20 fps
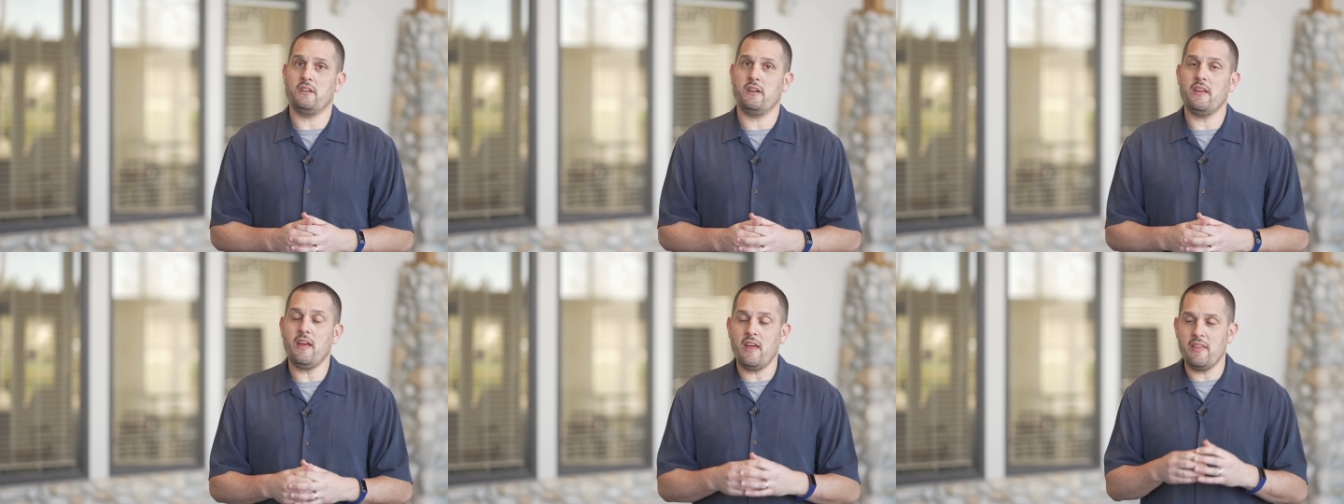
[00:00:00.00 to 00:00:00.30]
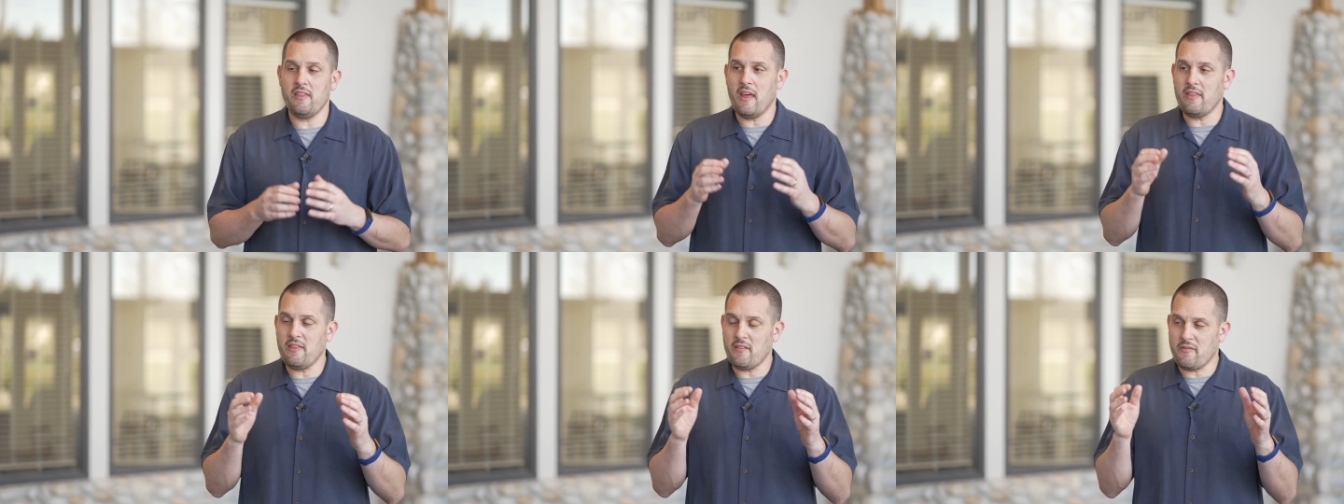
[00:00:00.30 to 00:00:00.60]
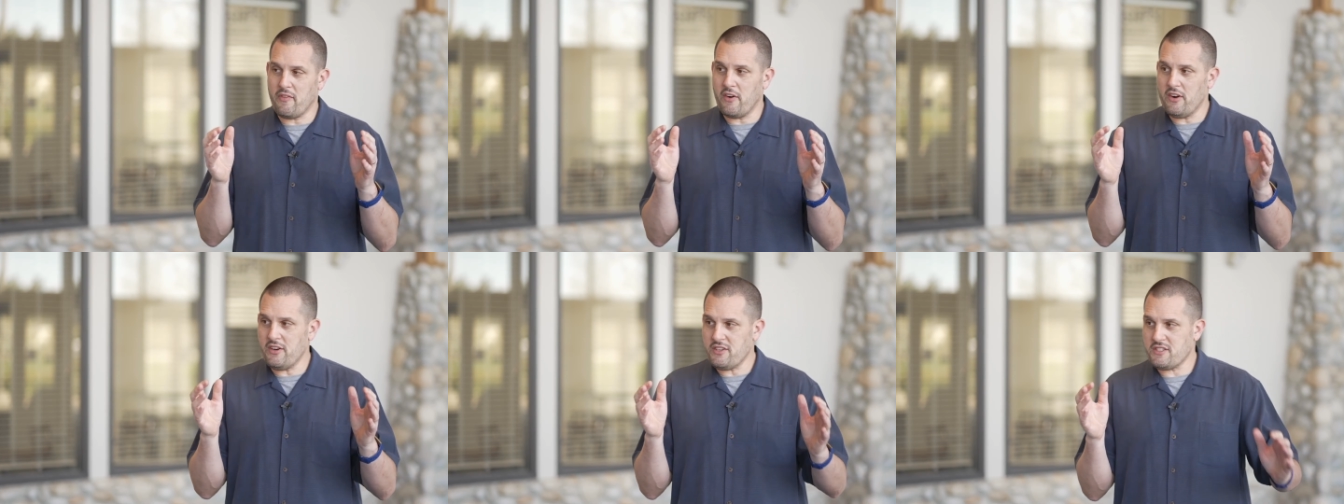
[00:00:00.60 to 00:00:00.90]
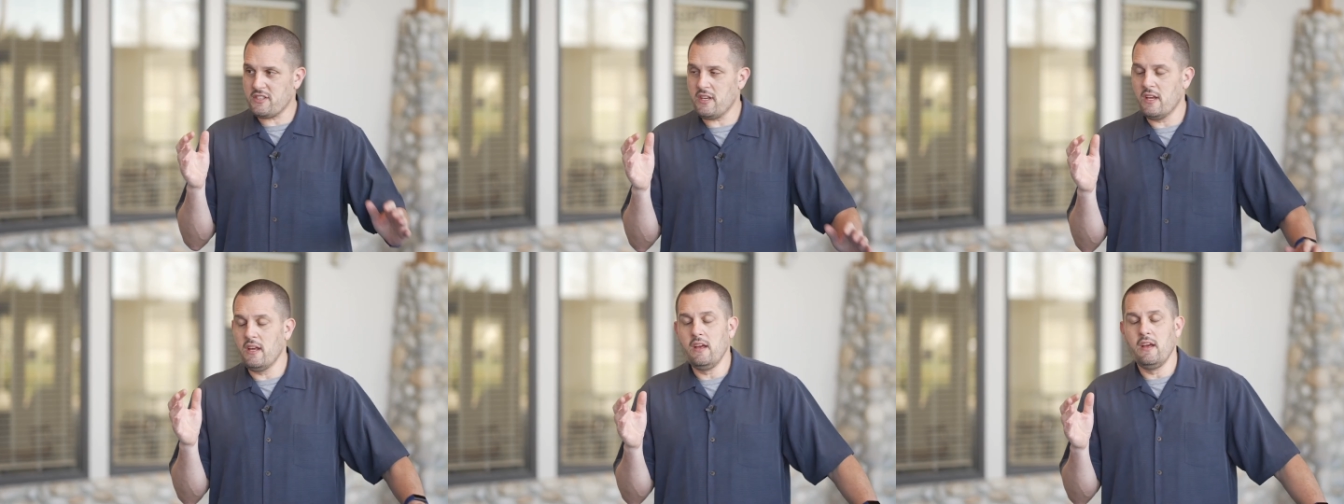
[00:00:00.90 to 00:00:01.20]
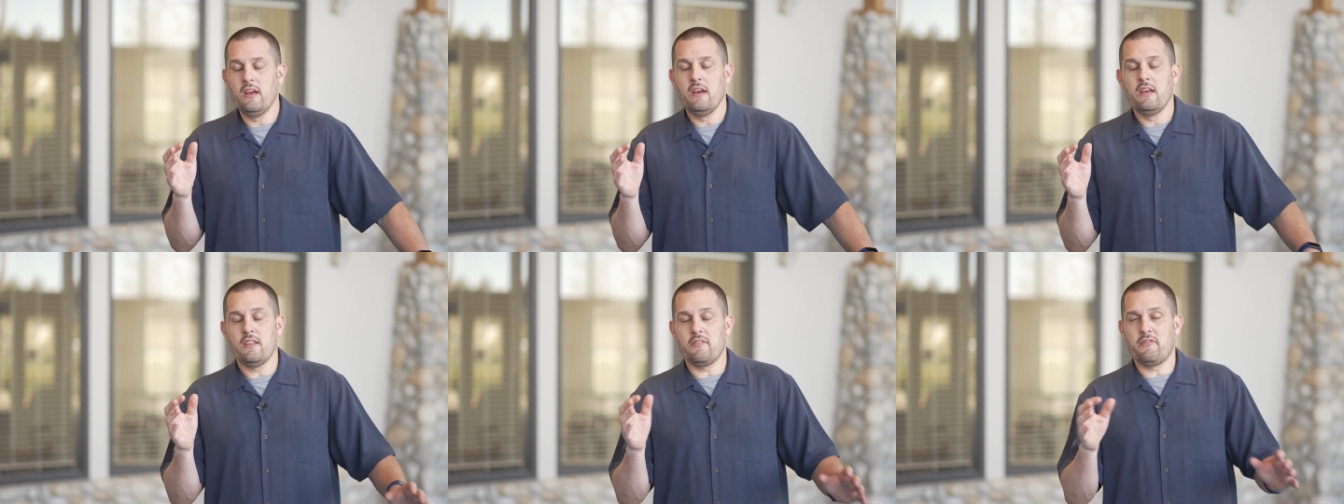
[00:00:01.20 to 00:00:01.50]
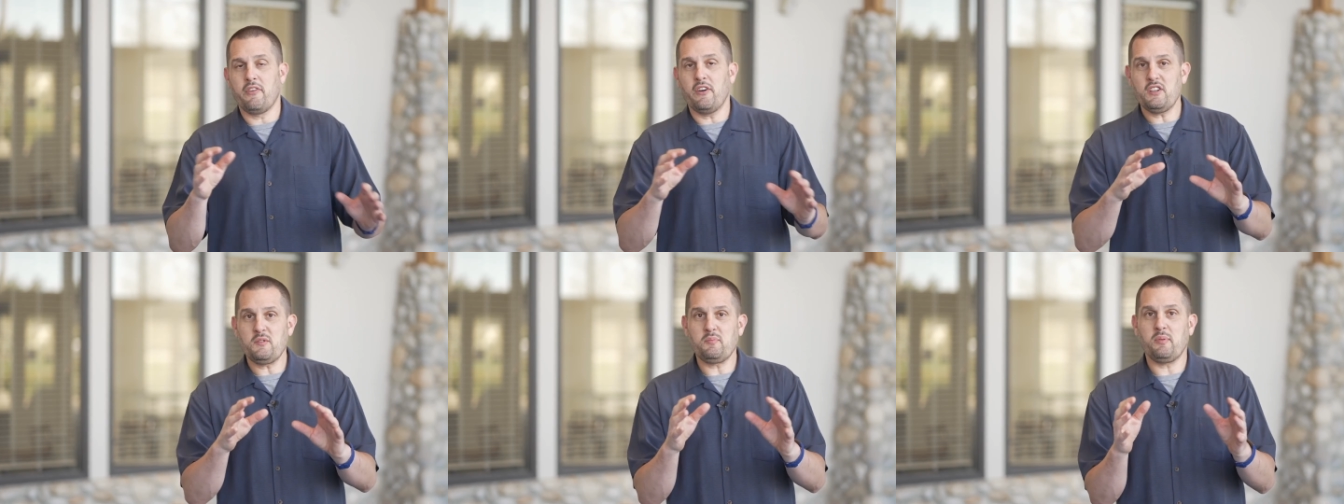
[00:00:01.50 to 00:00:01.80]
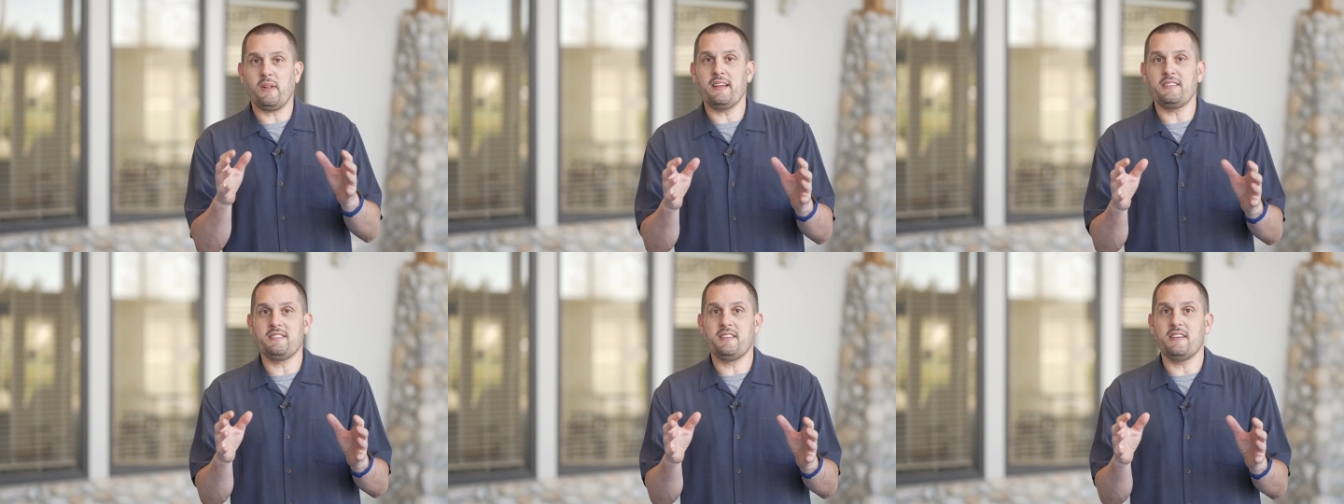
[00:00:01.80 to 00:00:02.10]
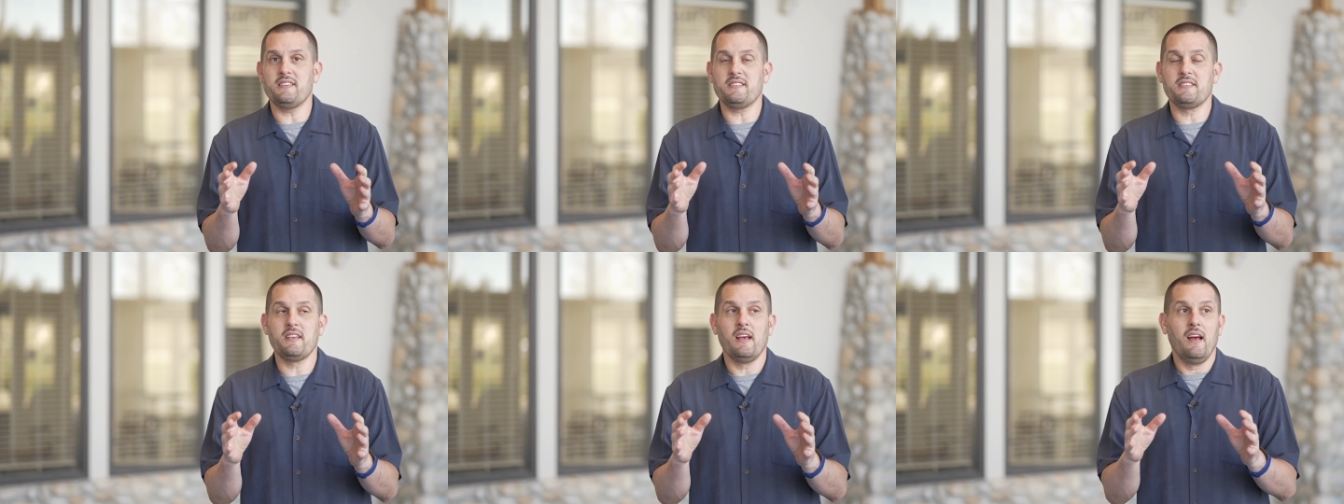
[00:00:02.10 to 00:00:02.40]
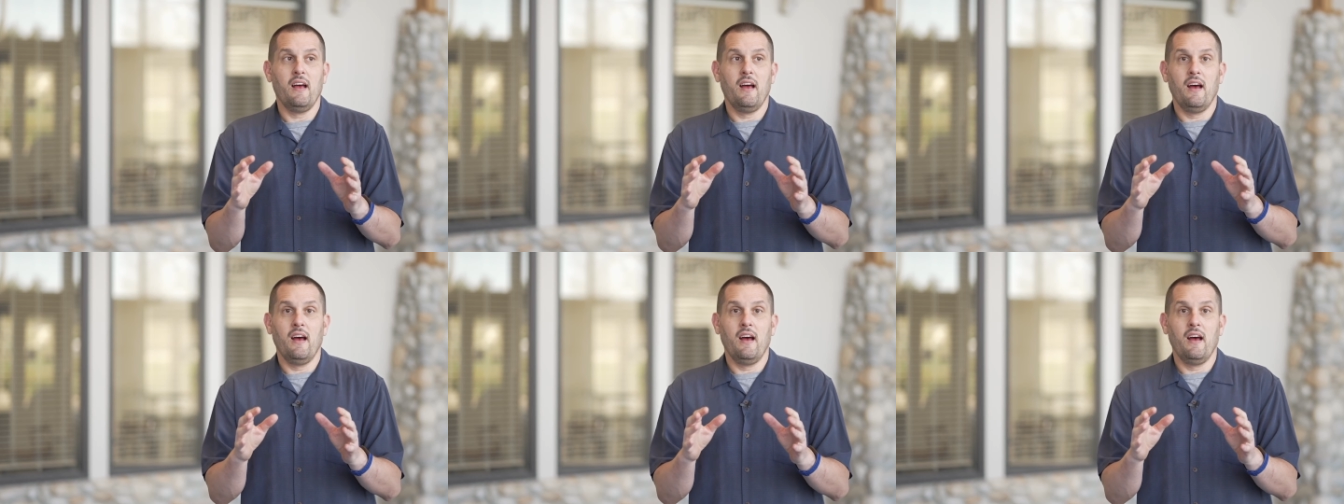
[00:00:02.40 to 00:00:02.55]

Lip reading: And the first place is,